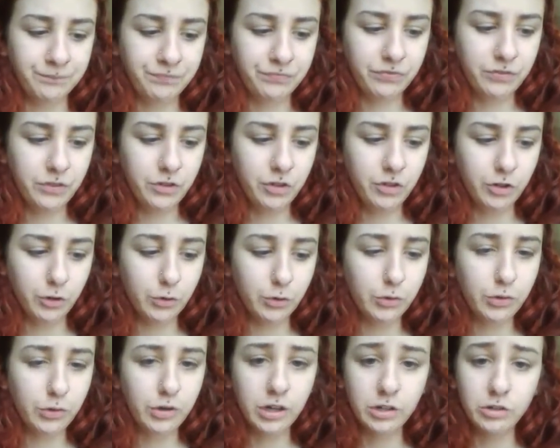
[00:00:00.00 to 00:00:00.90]

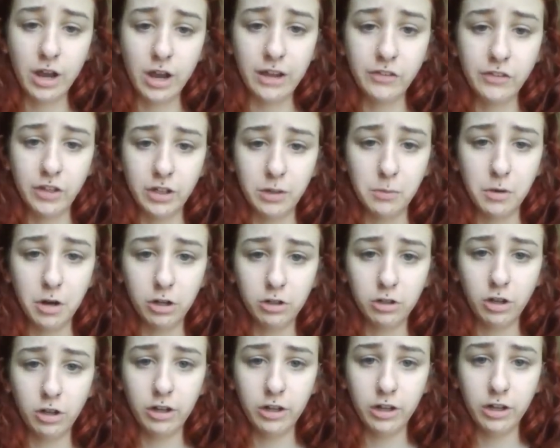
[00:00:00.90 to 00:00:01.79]
two contrasting
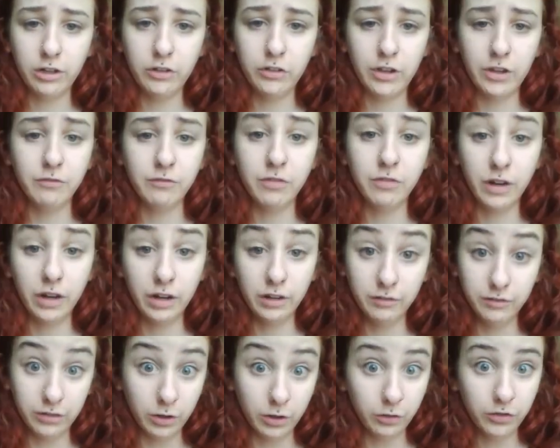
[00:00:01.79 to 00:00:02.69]
monologues in front
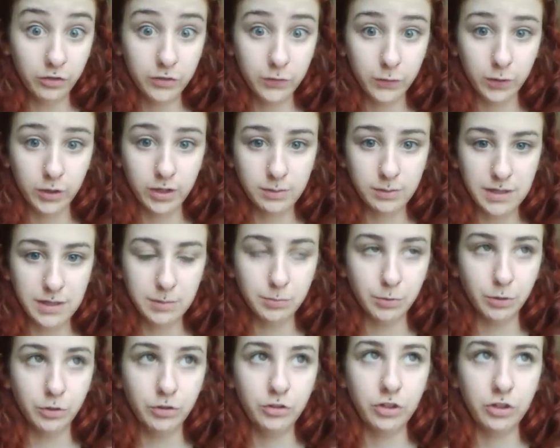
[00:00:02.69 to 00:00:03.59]
of those 40
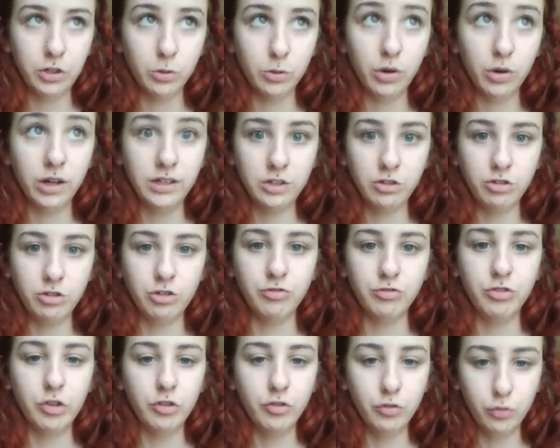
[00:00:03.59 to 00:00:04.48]
people. So you
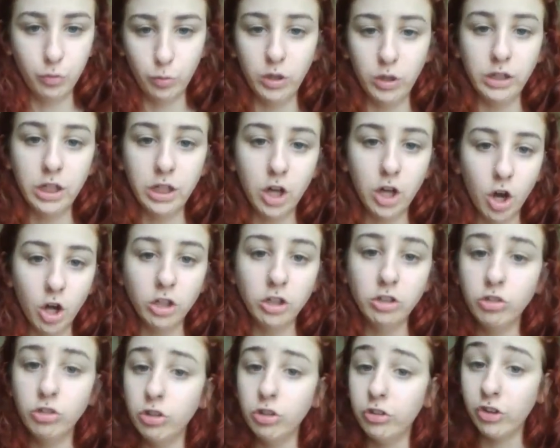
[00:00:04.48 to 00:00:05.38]
audition for 40
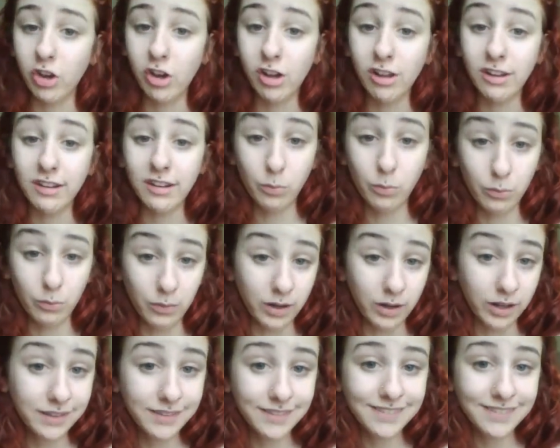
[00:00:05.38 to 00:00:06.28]
colleges all at
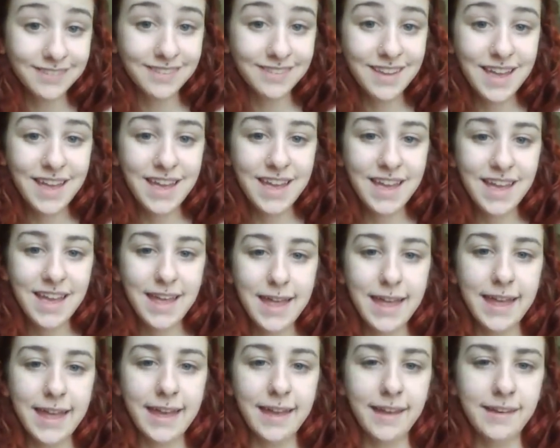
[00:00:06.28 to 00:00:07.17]
once,
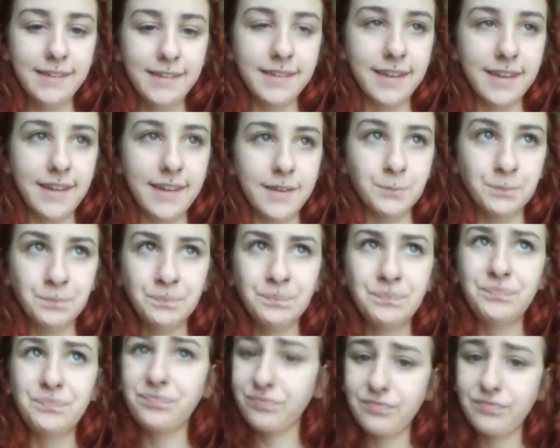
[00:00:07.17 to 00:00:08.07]
and
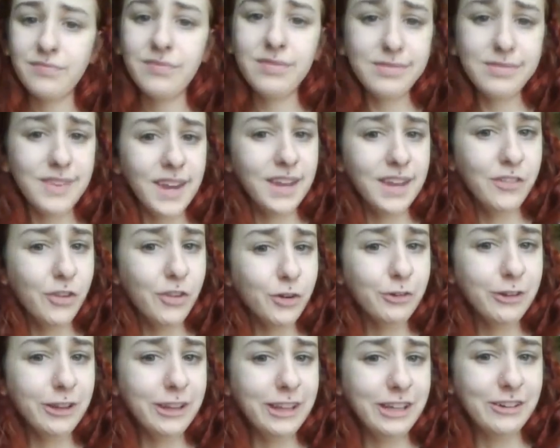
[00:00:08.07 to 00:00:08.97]
it's a
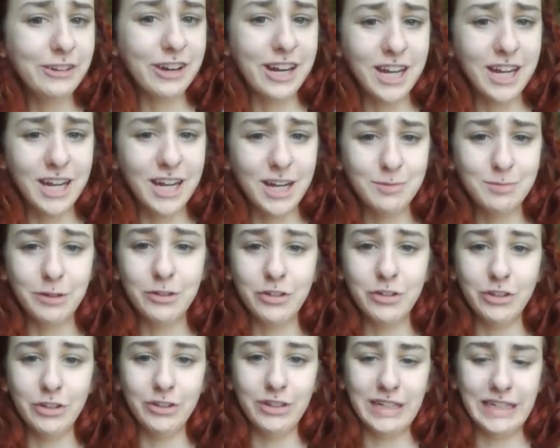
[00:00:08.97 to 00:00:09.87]
really great
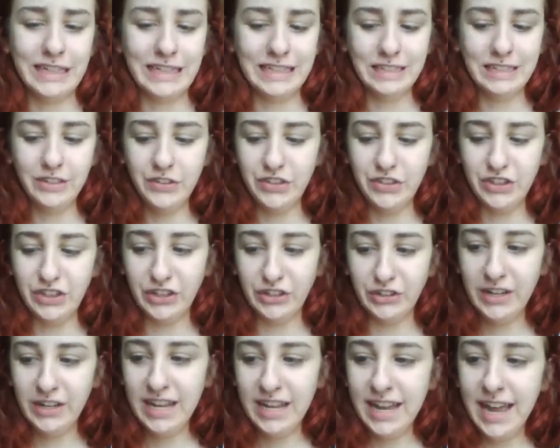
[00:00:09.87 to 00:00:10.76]
opportunity.
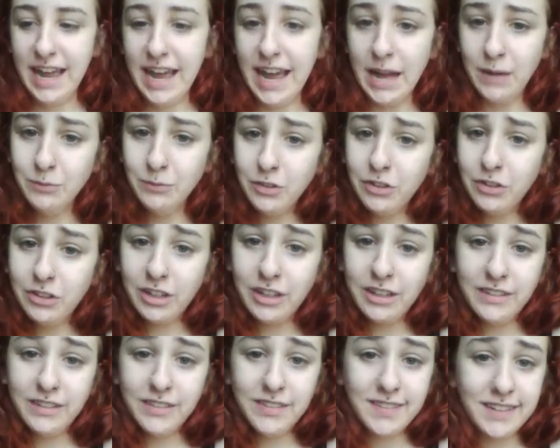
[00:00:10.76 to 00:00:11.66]
So I'm just
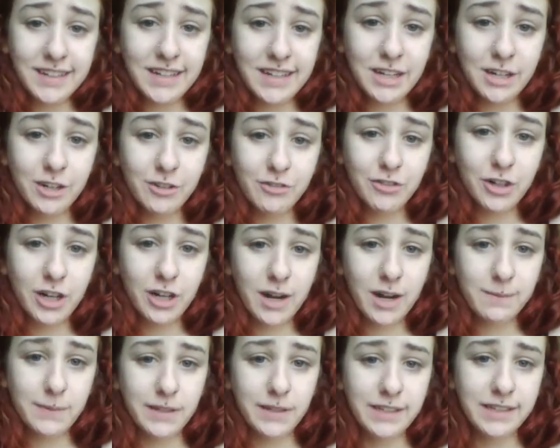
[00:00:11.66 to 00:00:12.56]
gonna stick here for a
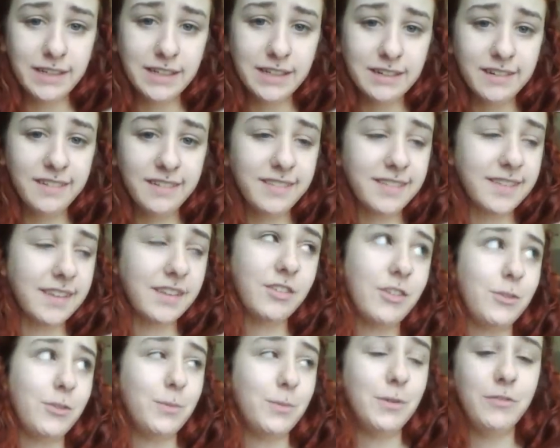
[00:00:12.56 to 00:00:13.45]
couple of years. I
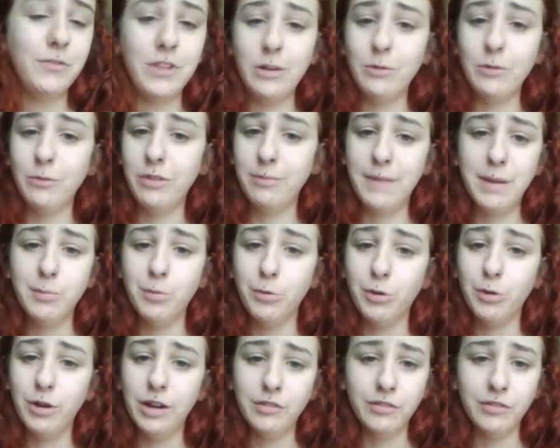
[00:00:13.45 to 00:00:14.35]
just moved in with my
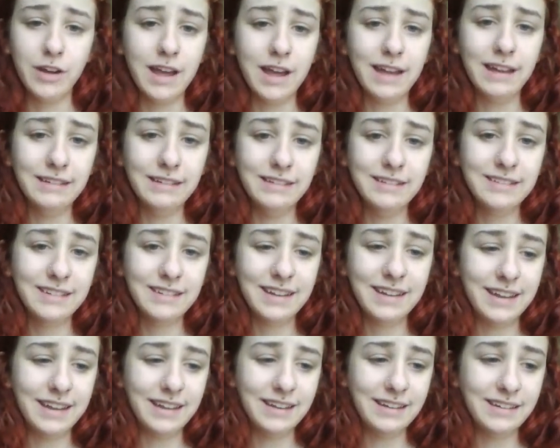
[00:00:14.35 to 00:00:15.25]
boyfriend,
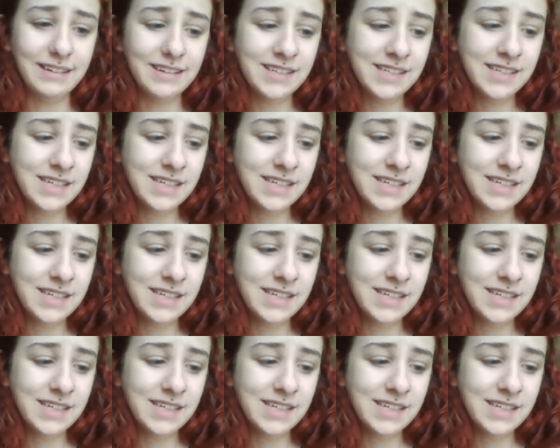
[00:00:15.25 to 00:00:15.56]
and